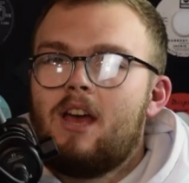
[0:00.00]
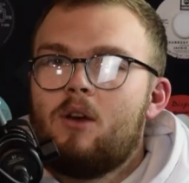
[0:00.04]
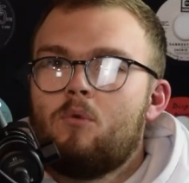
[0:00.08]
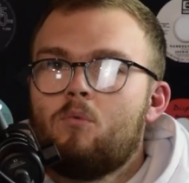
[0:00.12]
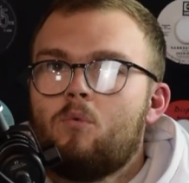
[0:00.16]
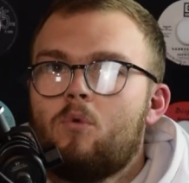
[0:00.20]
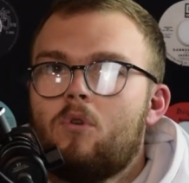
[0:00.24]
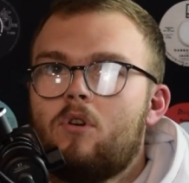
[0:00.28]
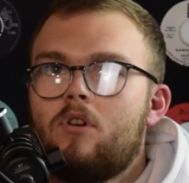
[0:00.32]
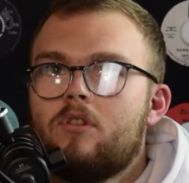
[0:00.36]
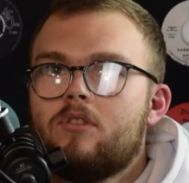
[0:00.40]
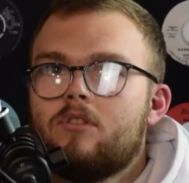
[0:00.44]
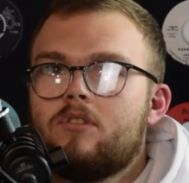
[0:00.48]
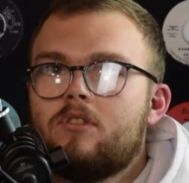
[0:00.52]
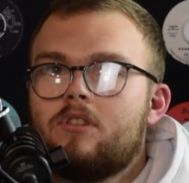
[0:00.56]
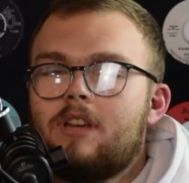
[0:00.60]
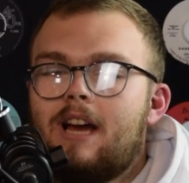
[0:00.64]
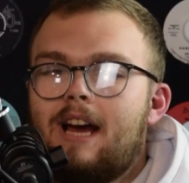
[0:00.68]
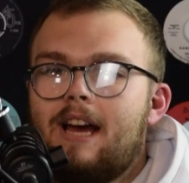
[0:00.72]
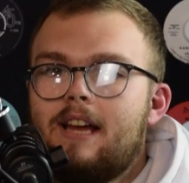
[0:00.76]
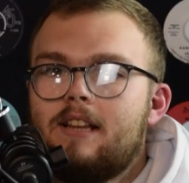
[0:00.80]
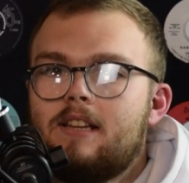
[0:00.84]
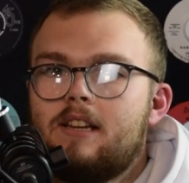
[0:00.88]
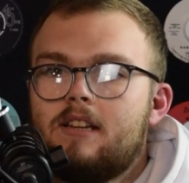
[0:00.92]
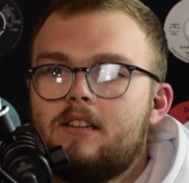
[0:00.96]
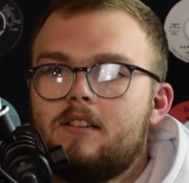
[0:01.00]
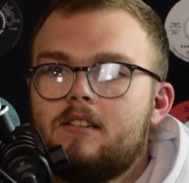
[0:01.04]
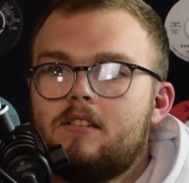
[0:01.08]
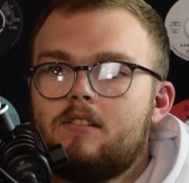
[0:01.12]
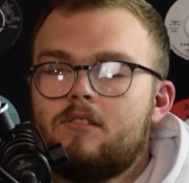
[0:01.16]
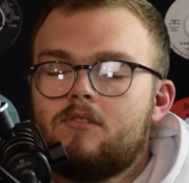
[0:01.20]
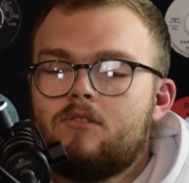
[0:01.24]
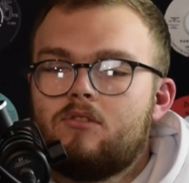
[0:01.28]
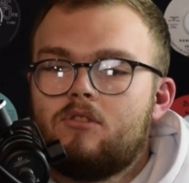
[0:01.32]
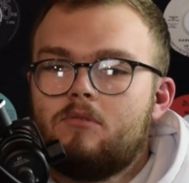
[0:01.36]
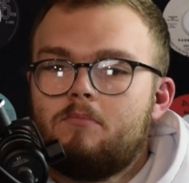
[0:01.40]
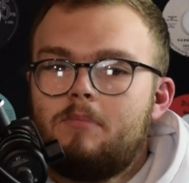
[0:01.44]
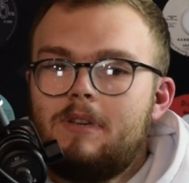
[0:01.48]
It was. I
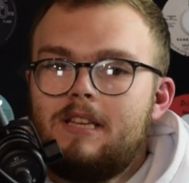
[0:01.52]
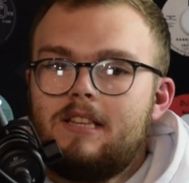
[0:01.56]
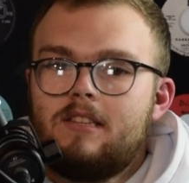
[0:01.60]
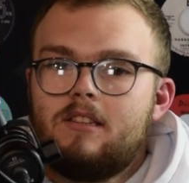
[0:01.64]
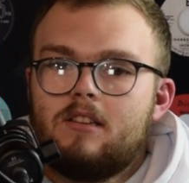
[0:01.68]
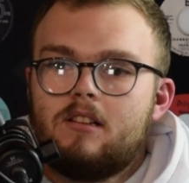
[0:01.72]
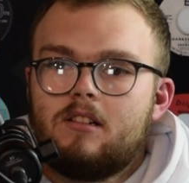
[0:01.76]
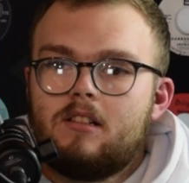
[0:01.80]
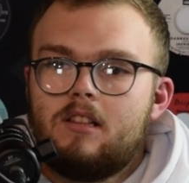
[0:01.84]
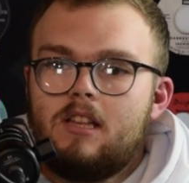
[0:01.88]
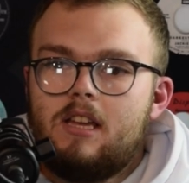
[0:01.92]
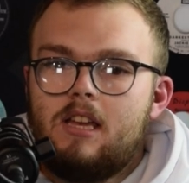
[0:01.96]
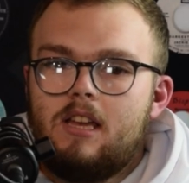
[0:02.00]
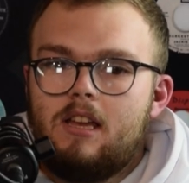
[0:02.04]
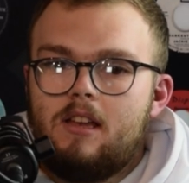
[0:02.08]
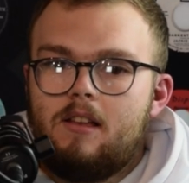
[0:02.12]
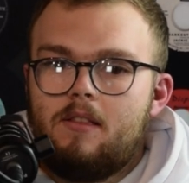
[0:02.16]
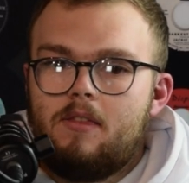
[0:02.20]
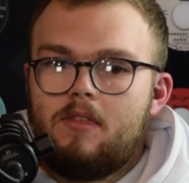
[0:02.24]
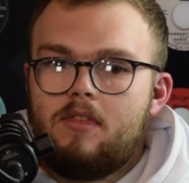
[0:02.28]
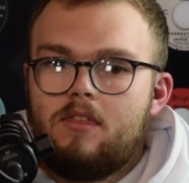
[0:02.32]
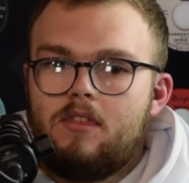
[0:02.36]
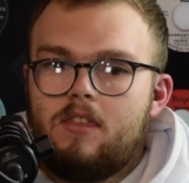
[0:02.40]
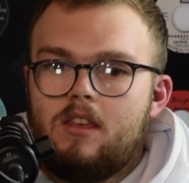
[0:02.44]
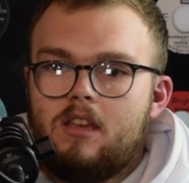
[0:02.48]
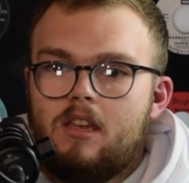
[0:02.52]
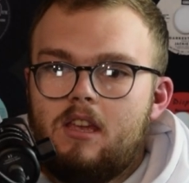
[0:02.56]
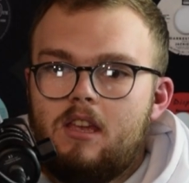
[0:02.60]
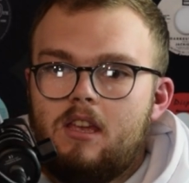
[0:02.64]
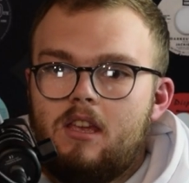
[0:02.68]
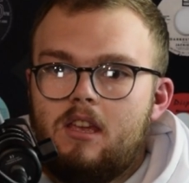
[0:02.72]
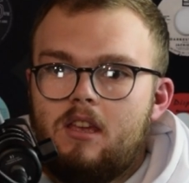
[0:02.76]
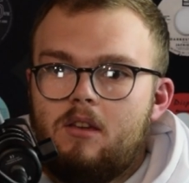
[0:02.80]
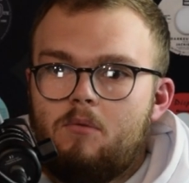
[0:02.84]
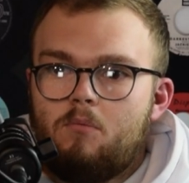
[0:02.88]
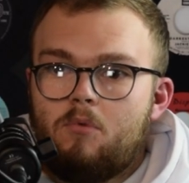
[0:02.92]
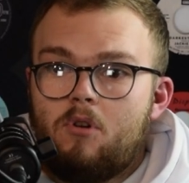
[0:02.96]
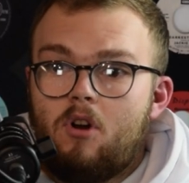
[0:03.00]
didn't. So basically,
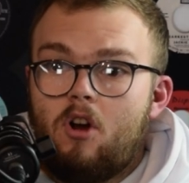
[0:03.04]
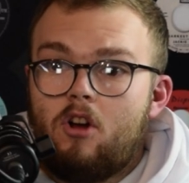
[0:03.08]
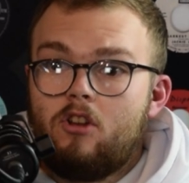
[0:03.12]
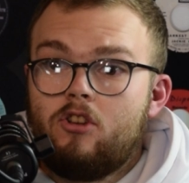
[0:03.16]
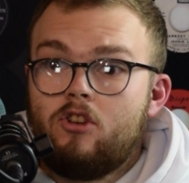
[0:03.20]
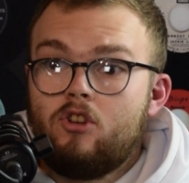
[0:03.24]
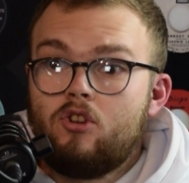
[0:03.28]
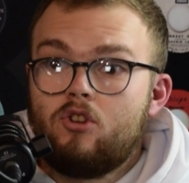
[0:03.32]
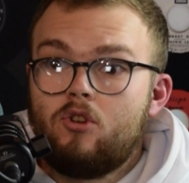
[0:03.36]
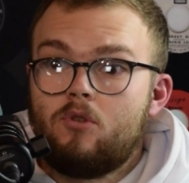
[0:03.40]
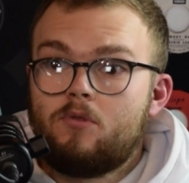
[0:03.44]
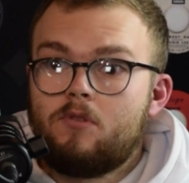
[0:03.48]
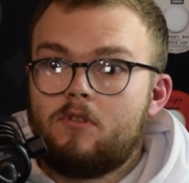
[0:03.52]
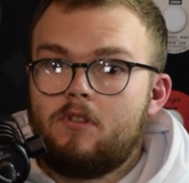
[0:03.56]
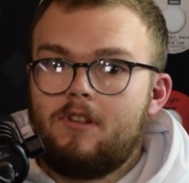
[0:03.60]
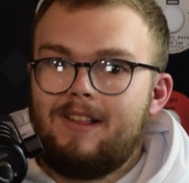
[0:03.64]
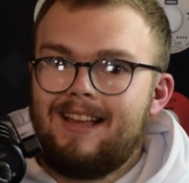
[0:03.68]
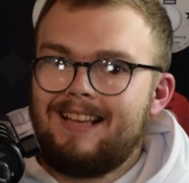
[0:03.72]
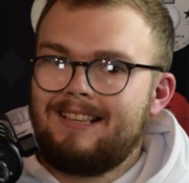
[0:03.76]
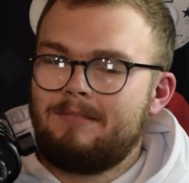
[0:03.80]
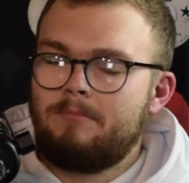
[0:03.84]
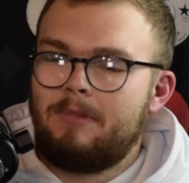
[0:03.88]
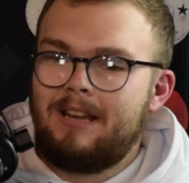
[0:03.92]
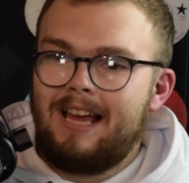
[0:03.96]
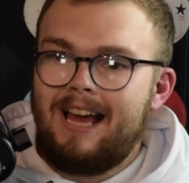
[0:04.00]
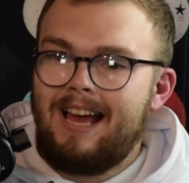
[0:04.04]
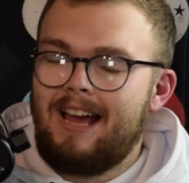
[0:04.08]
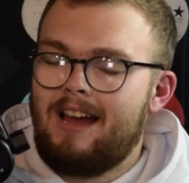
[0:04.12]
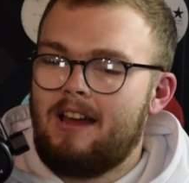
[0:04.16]
they were unsure to the last minute.